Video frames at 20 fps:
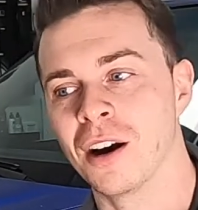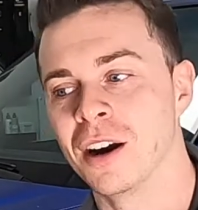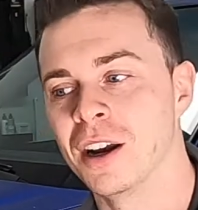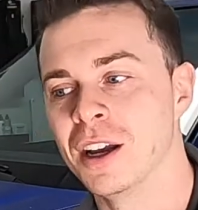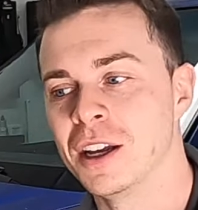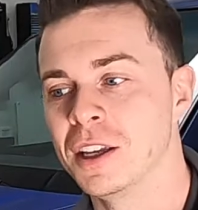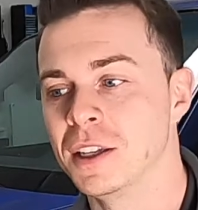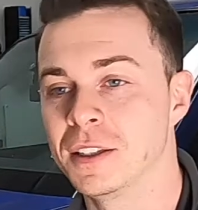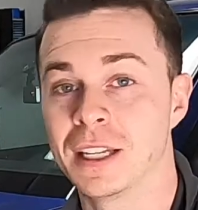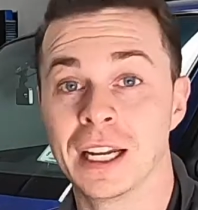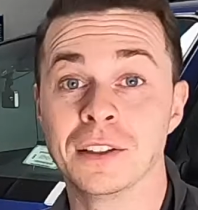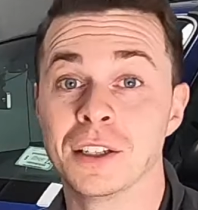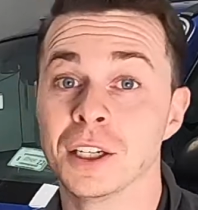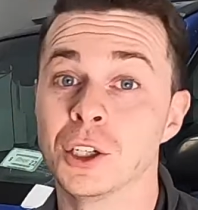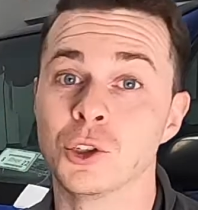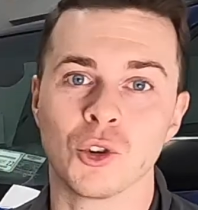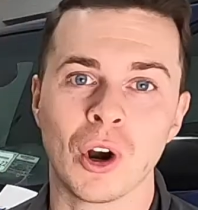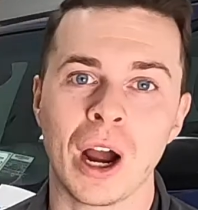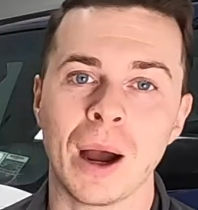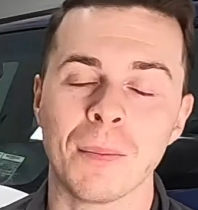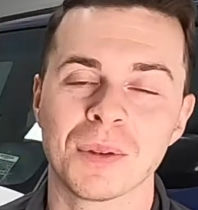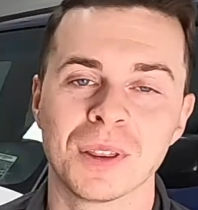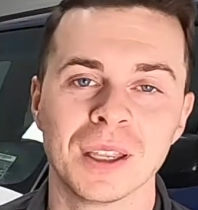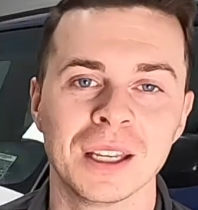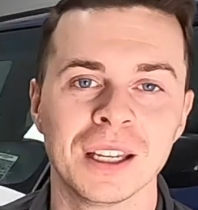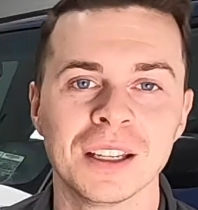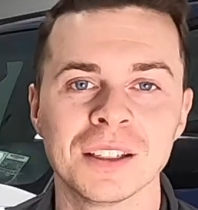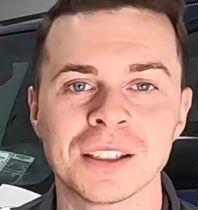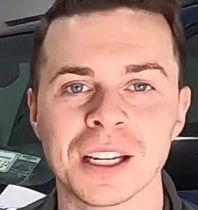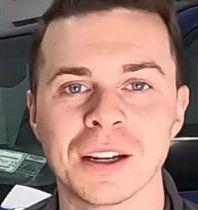You tend to drop
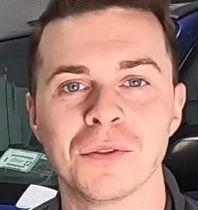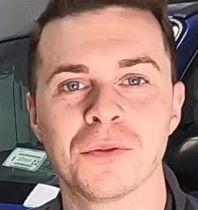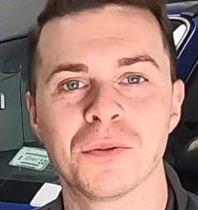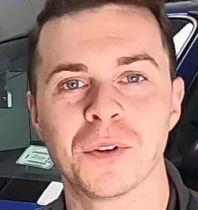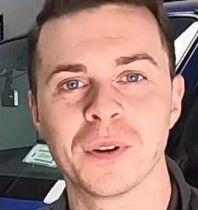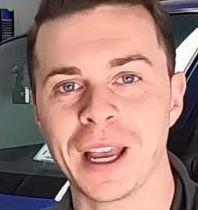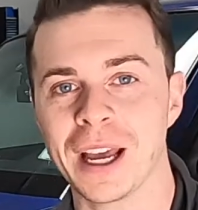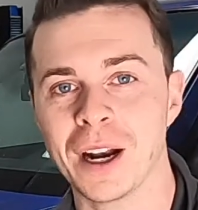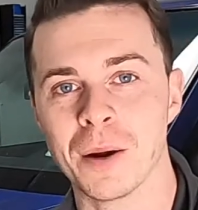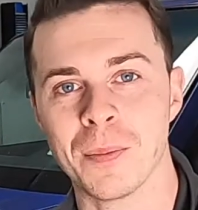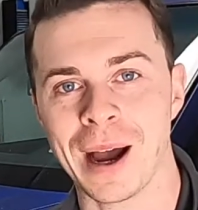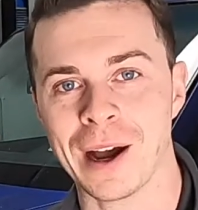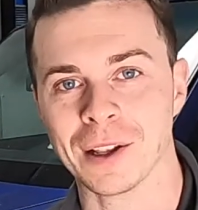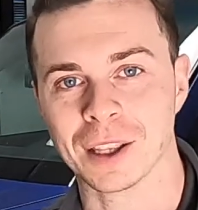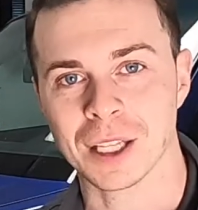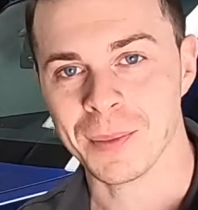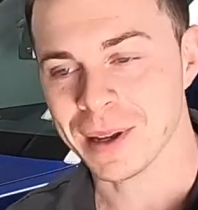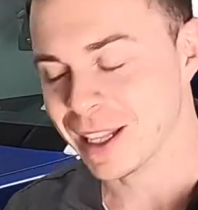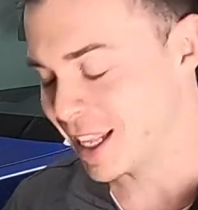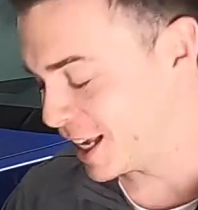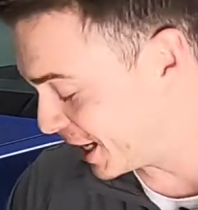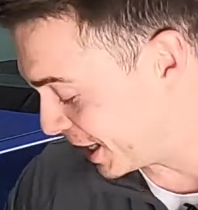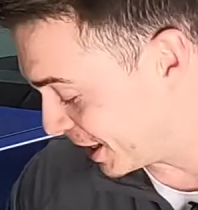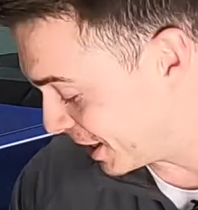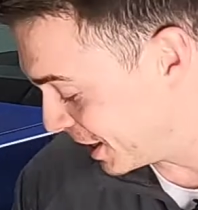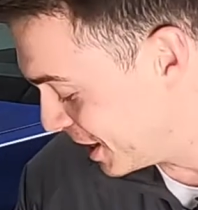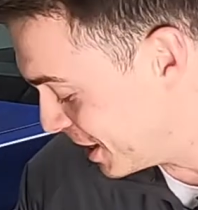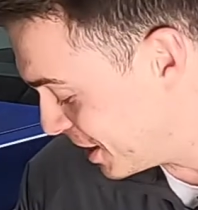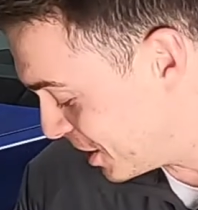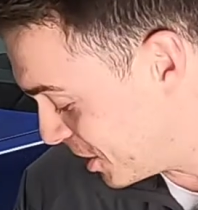things and forget about them, and they get,
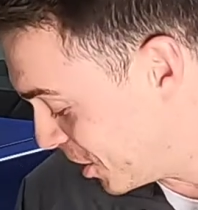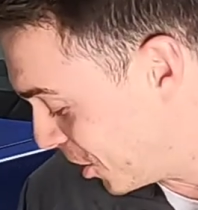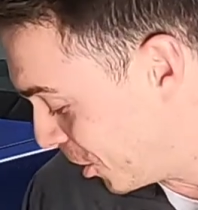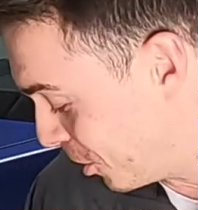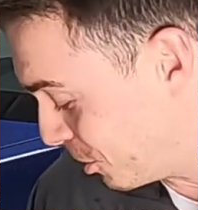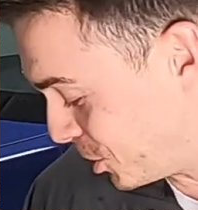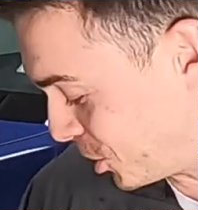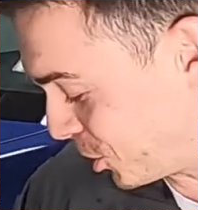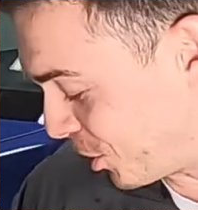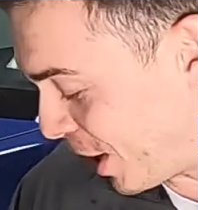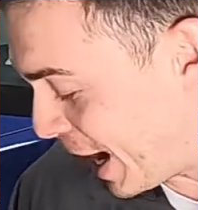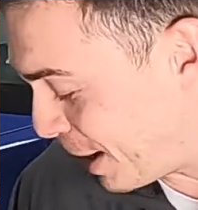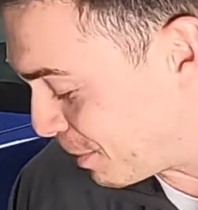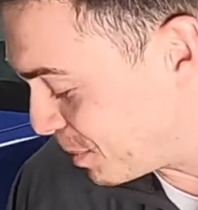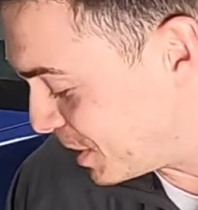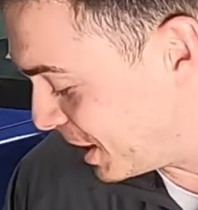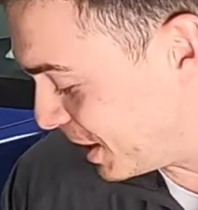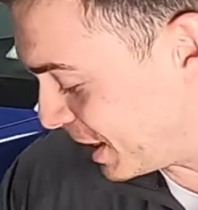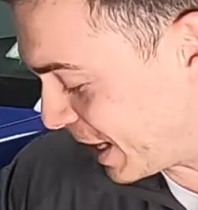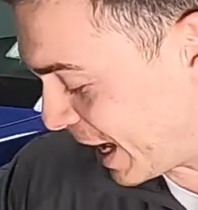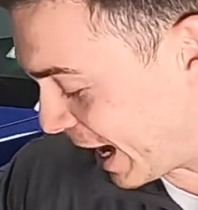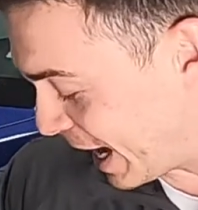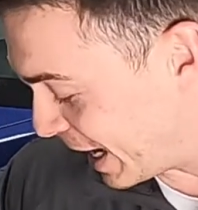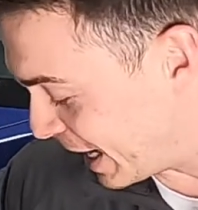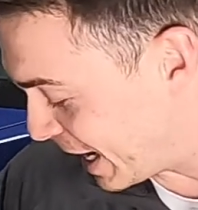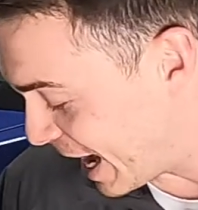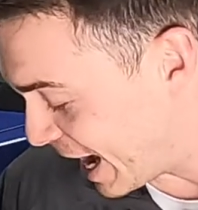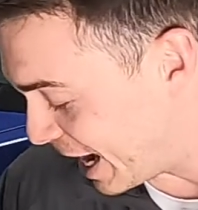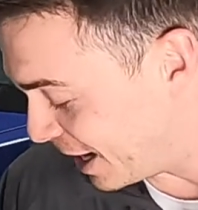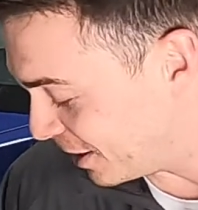you know, trapped in that
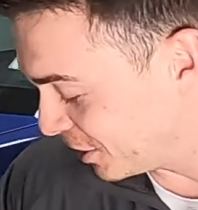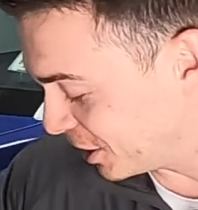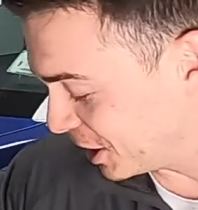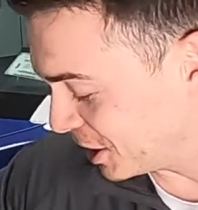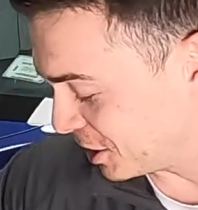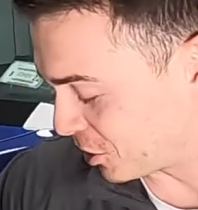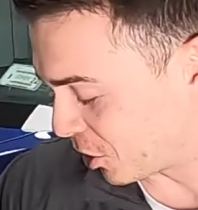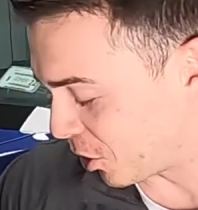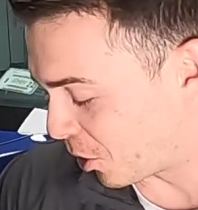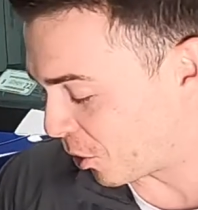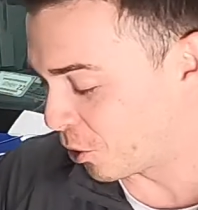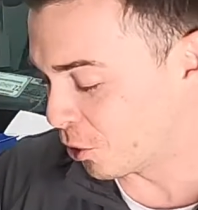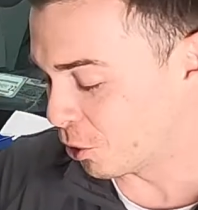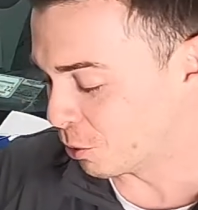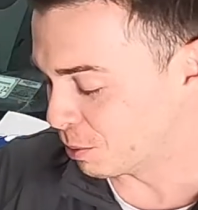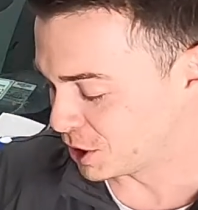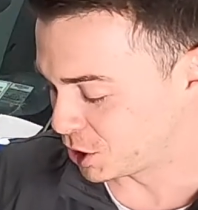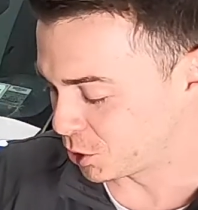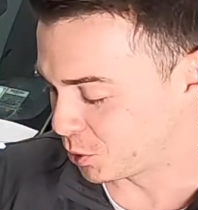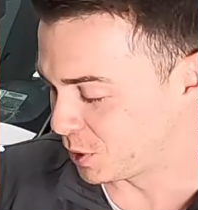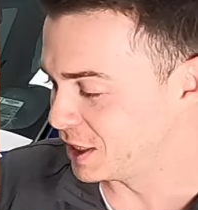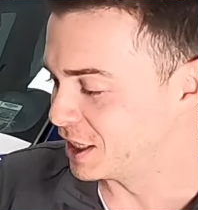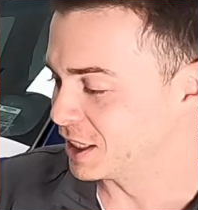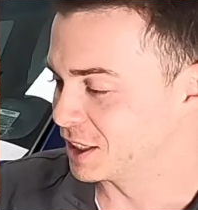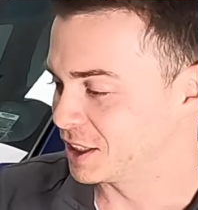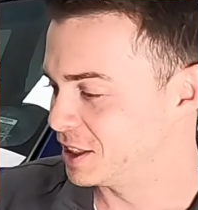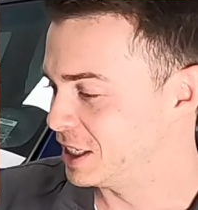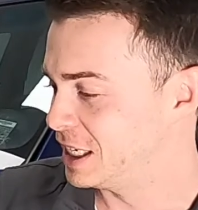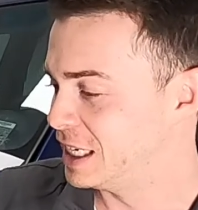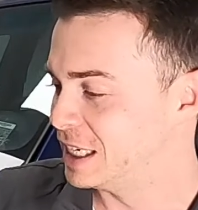endless hole between the
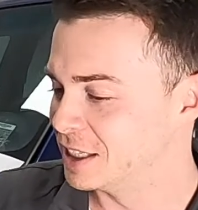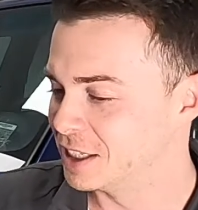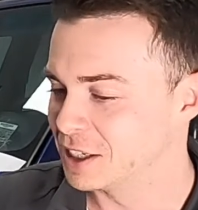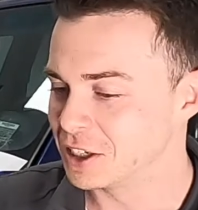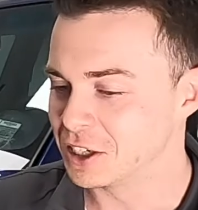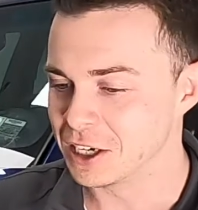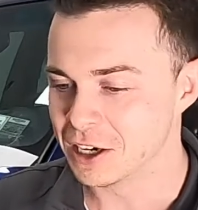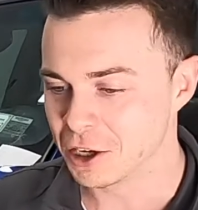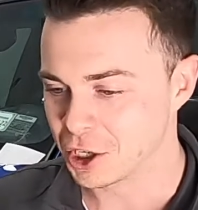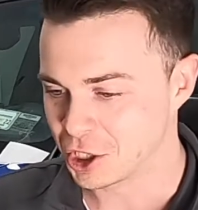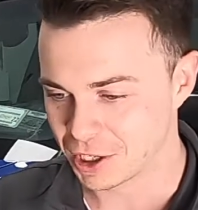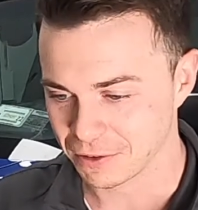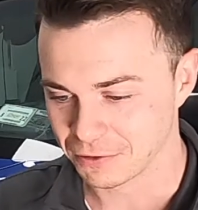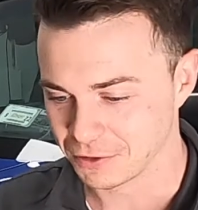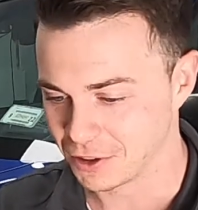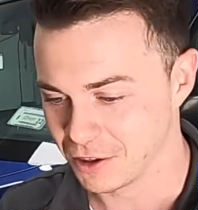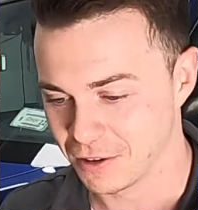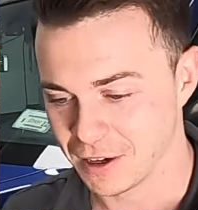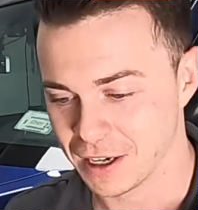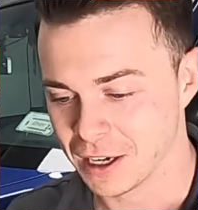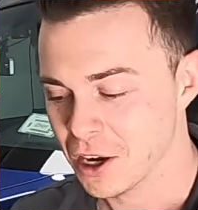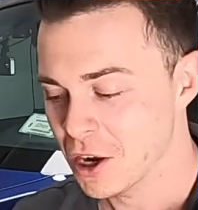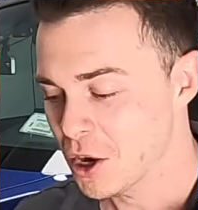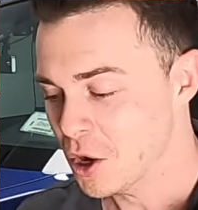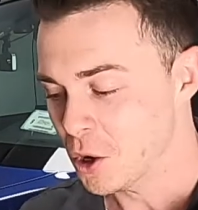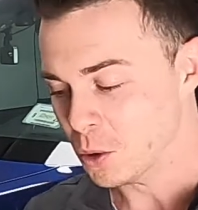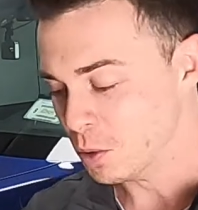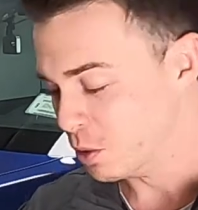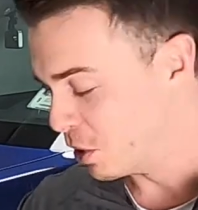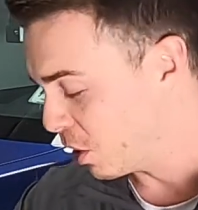seat and the gear shifter, and
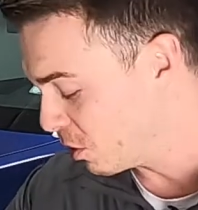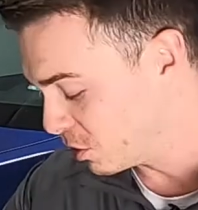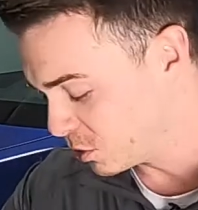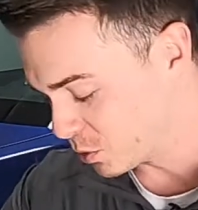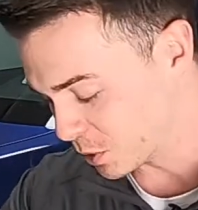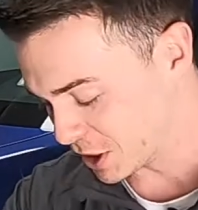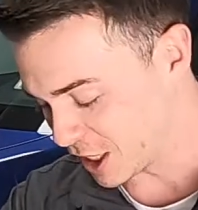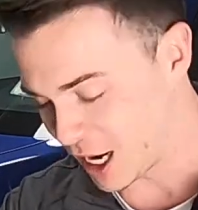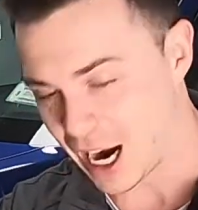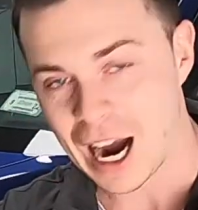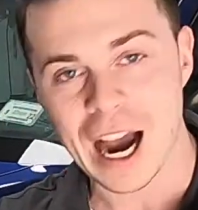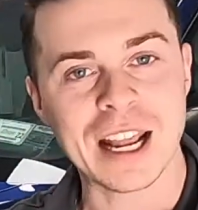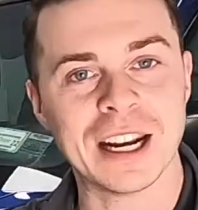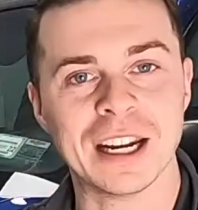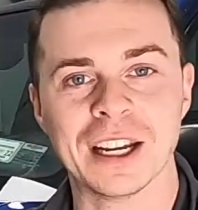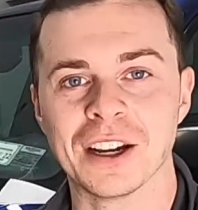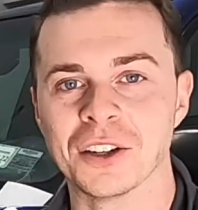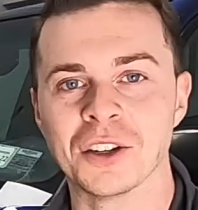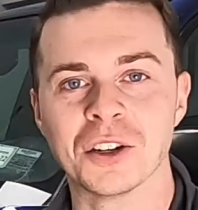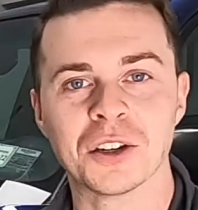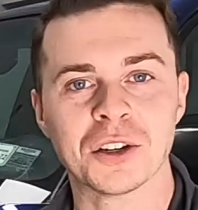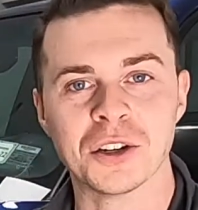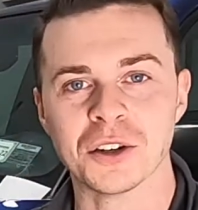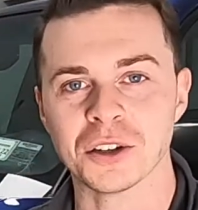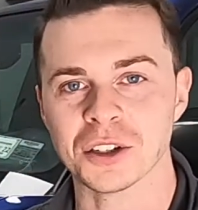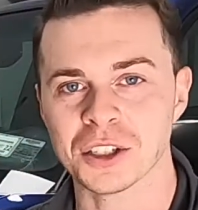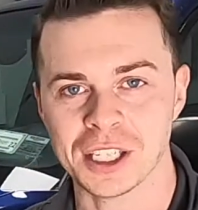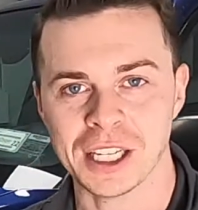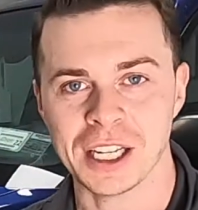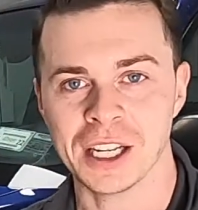who knows what's hiding under your
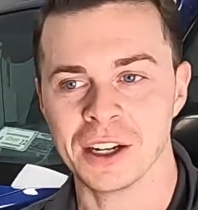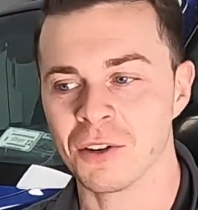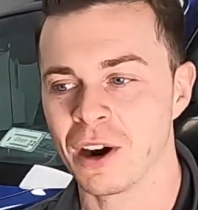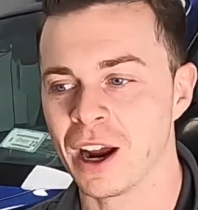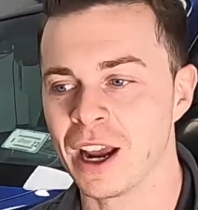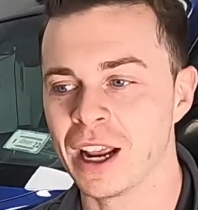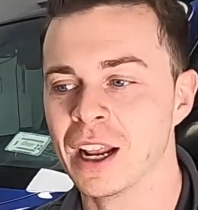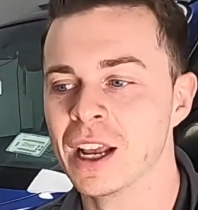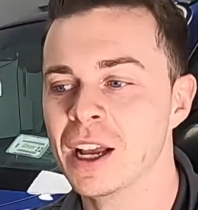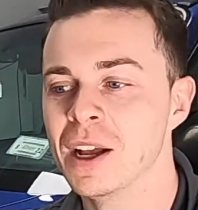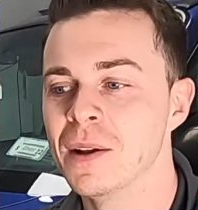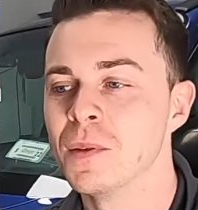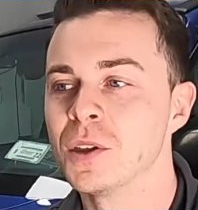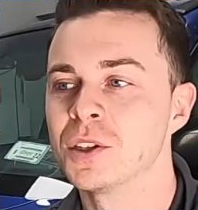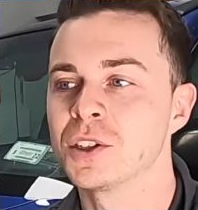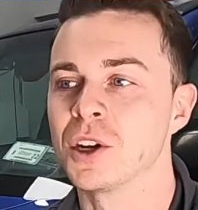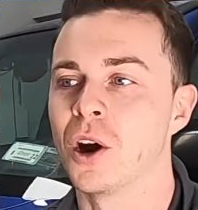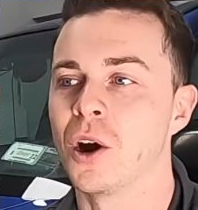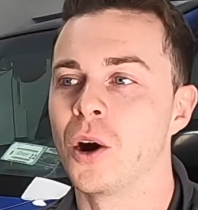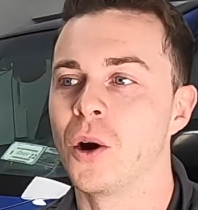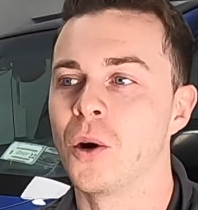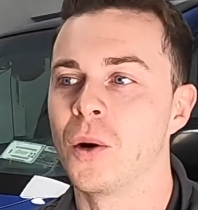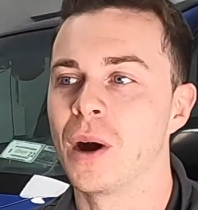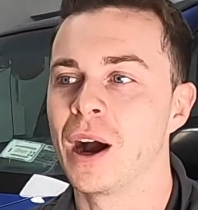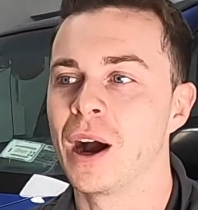seat, right? So